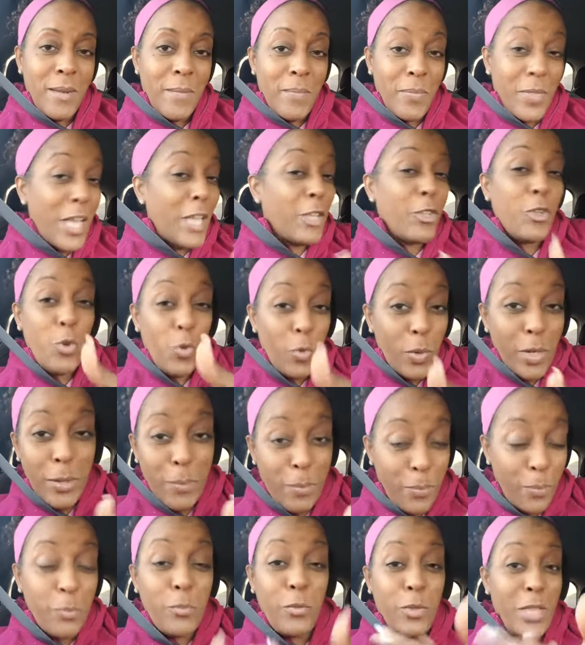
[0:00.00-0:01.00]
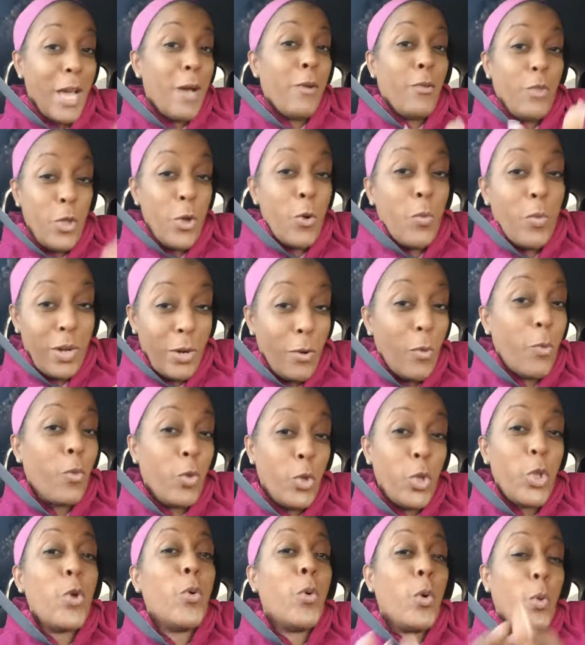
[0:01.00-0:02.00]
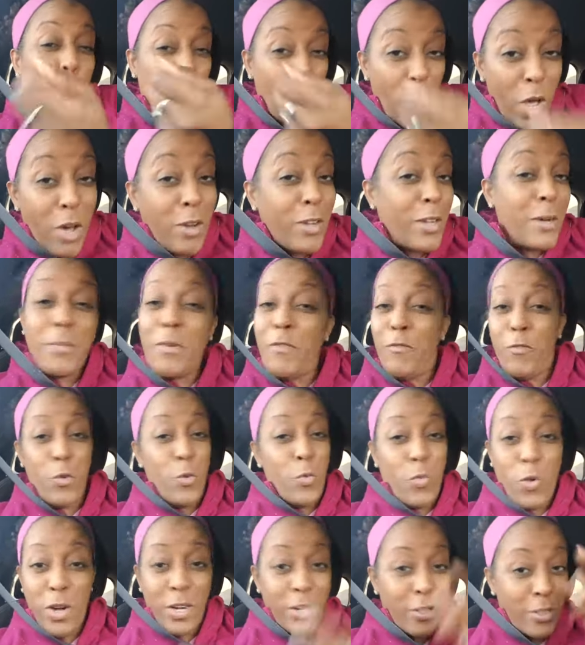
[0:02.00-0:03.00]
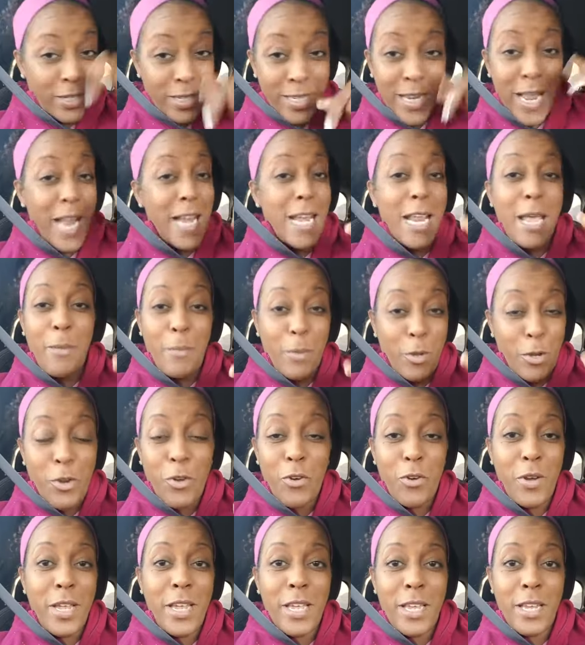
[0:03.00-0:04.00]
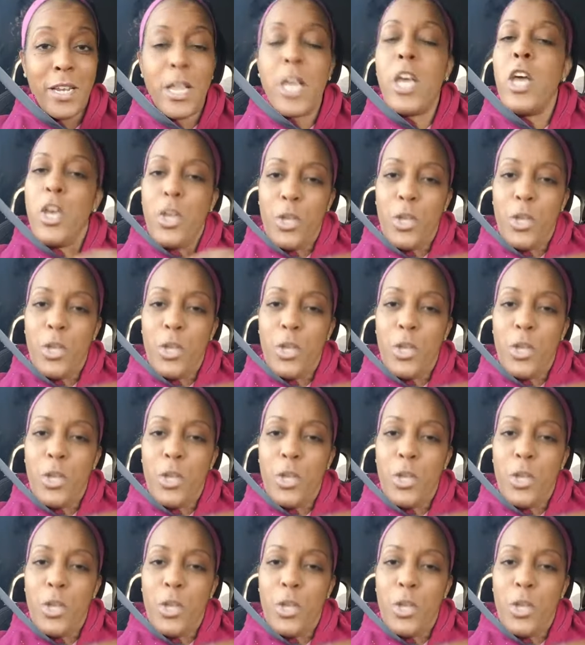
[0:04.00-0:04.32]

that you would that you would you would welcome if you weren't in the dynamic you're in,